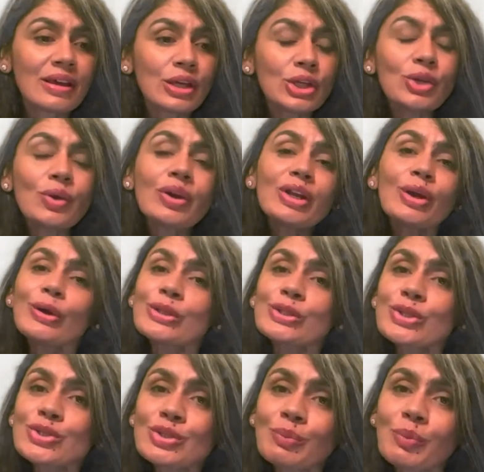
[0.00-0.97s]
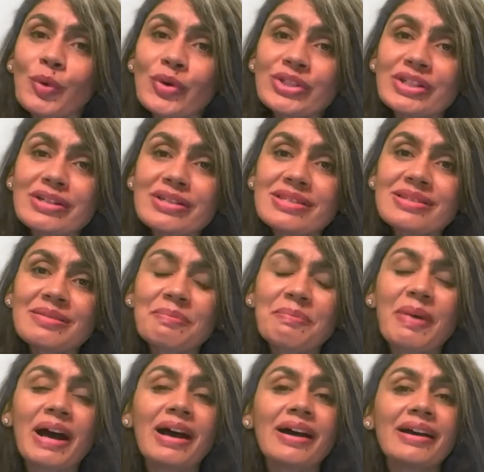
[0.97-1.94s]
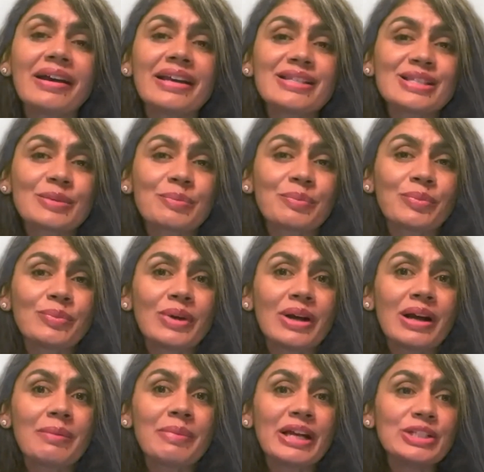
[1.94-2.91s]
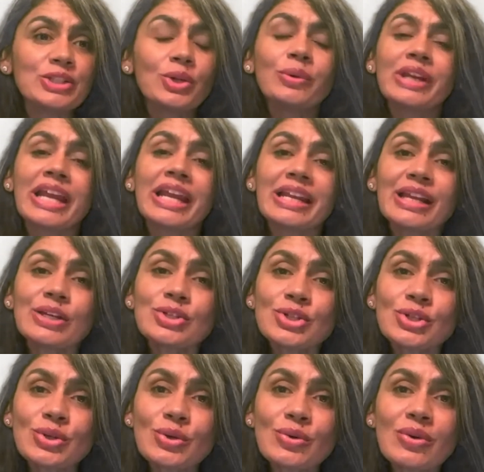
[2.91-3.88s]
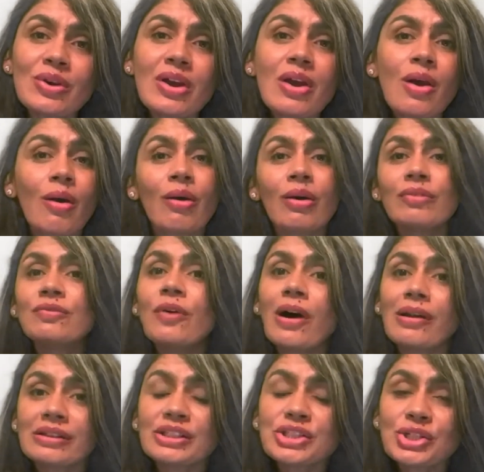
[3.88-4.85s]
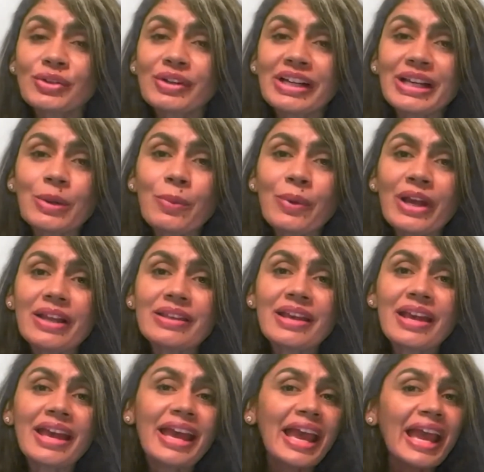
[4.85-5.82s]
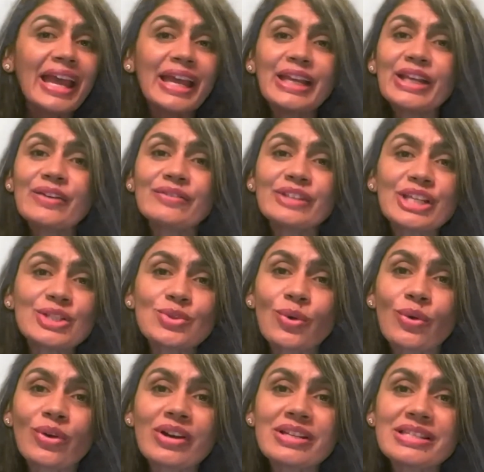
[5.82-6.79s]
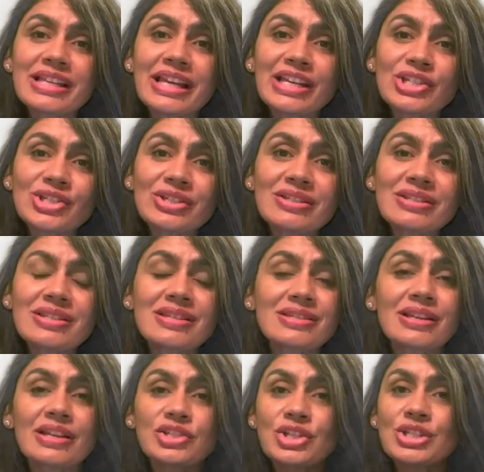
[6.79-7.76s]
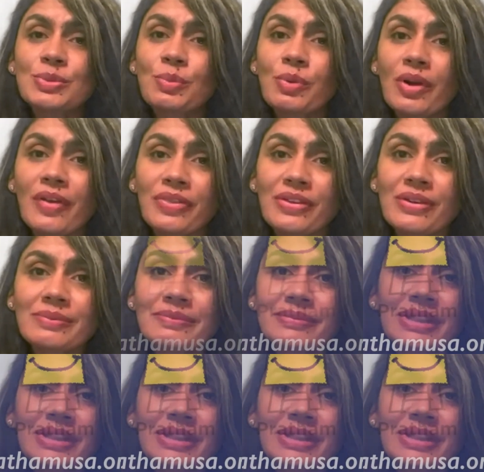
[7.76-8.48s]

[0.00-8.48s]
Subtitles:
You can also support us by donating to or volunteering with any of these organizations, such as Pratham.